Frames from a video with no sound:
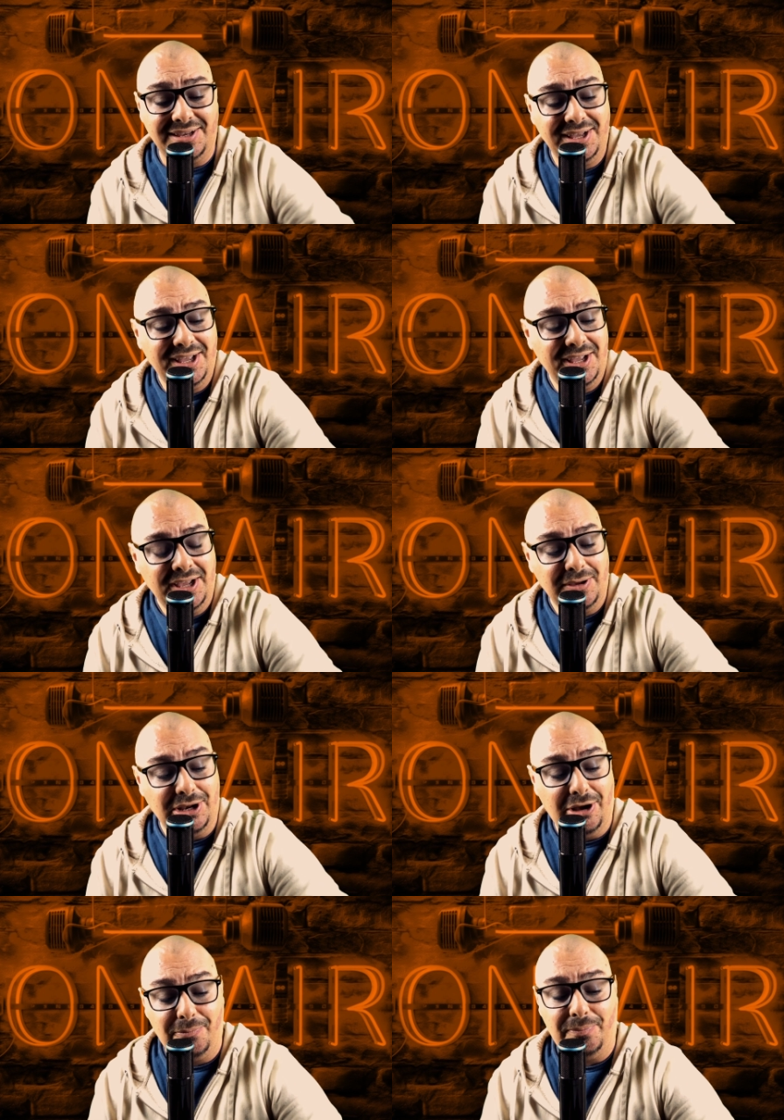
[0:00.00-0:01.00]
I,
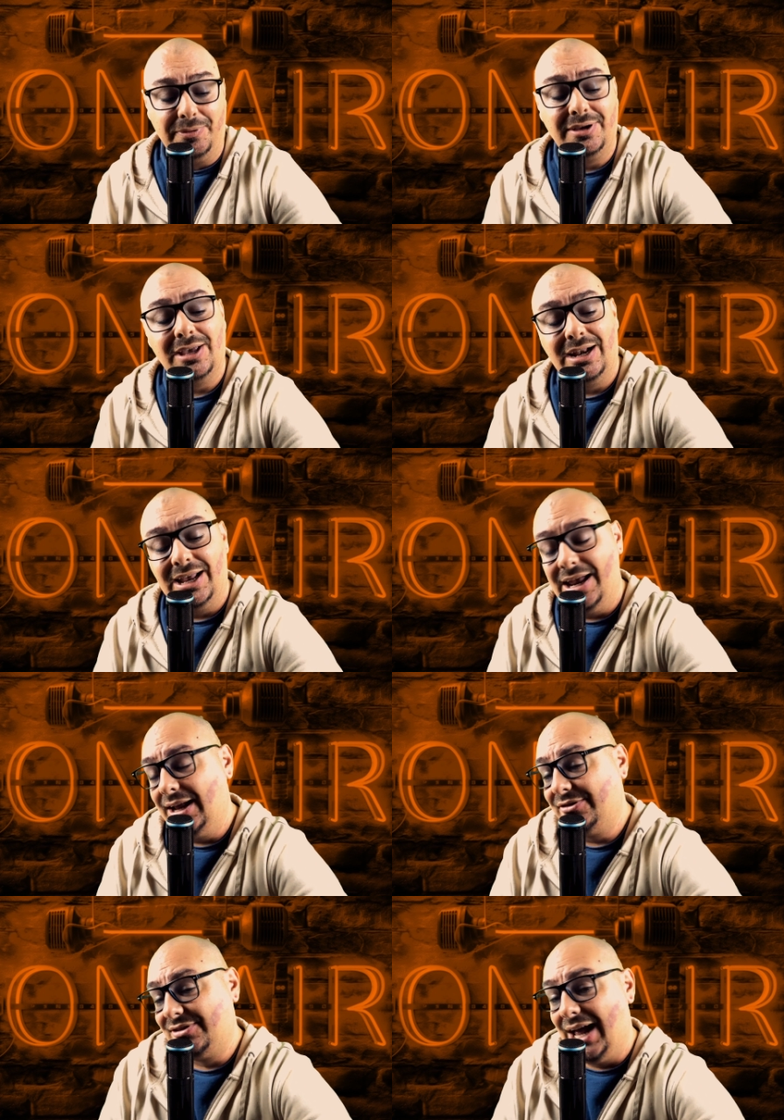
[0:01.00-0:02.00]
you know, be, and
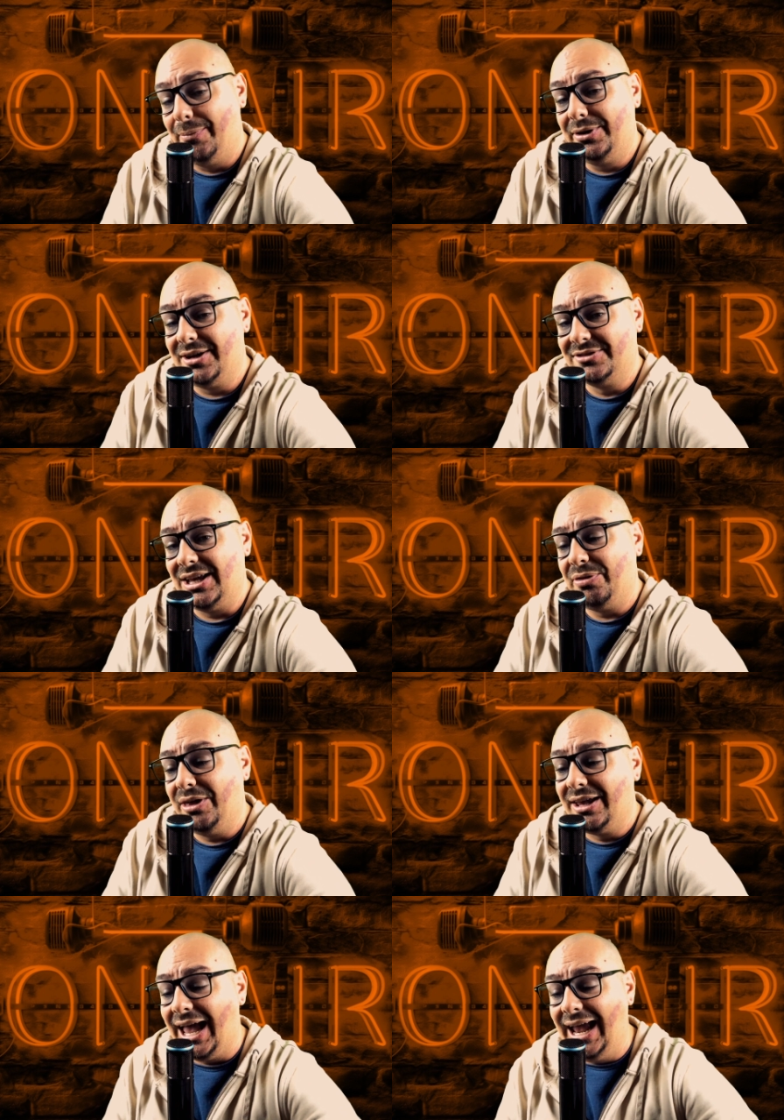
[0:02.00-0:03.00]
it's not because they
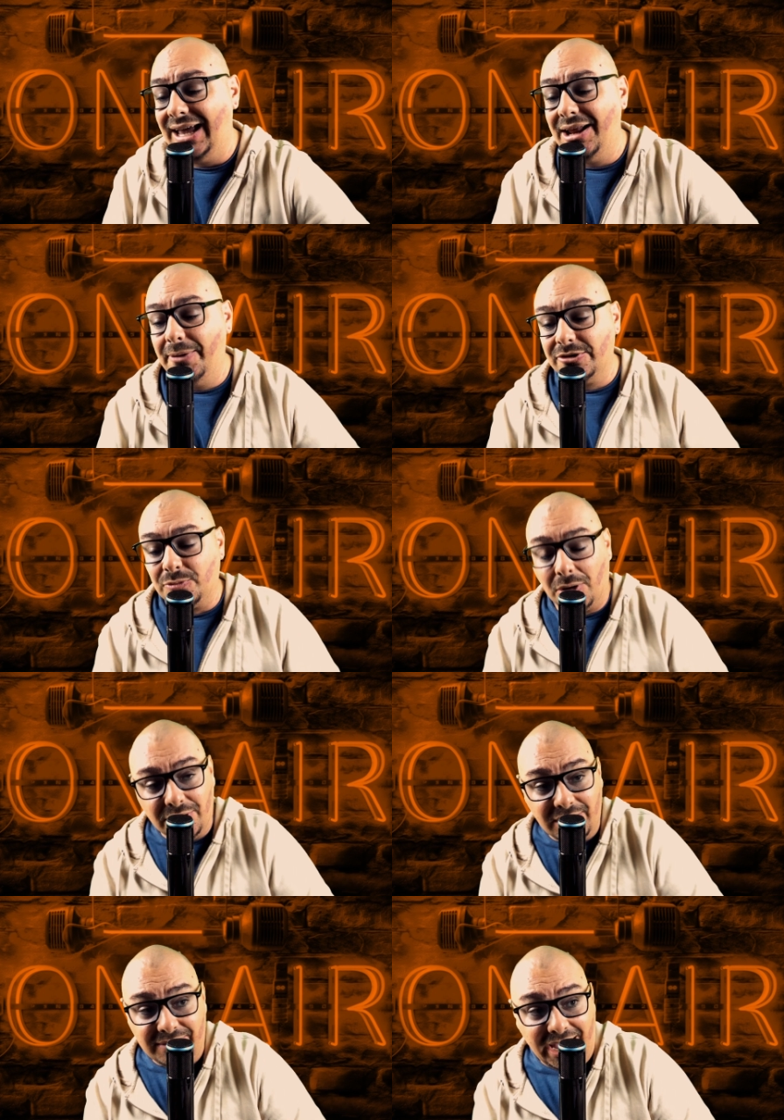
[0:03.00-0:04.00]
think A&M is
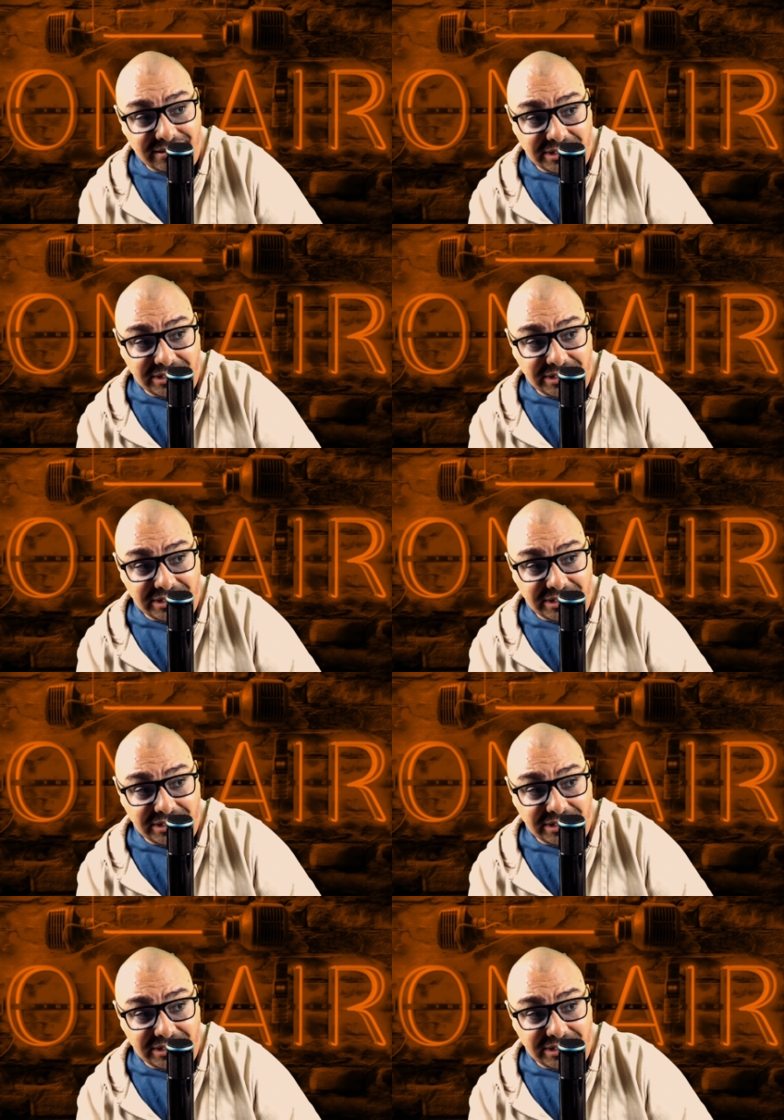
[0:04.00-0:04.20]
worthy of that.